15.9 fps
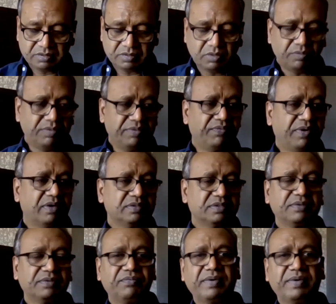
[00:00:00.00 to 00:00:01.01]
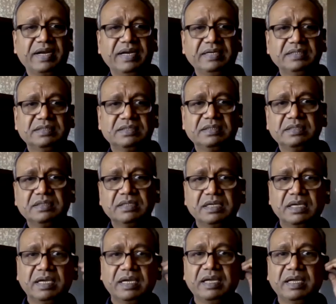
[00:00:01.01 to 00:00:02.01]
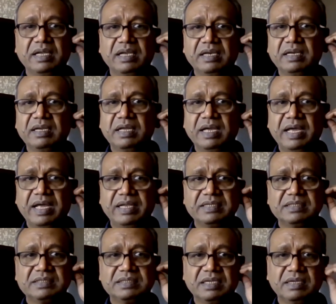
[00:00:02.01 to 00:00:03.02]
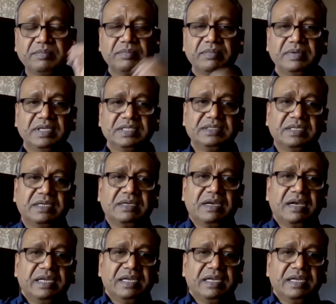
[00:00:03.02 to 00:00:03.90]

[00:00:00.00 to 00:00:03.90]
So friends and had some distant